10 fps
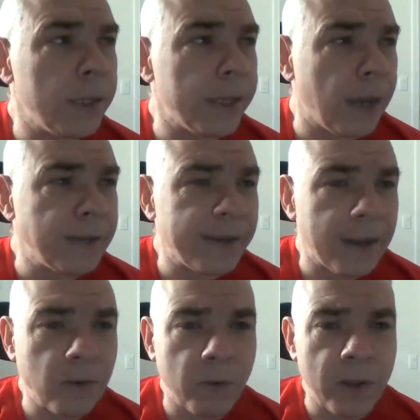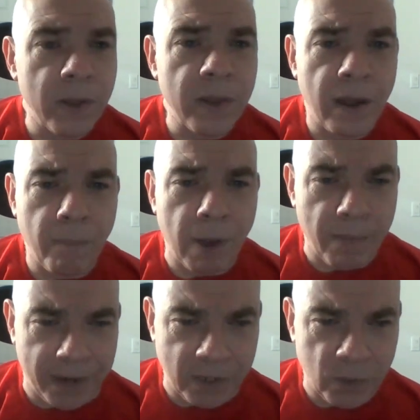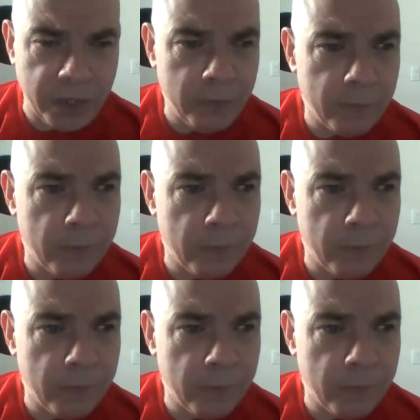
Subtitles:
They got together with Bob Ezrin.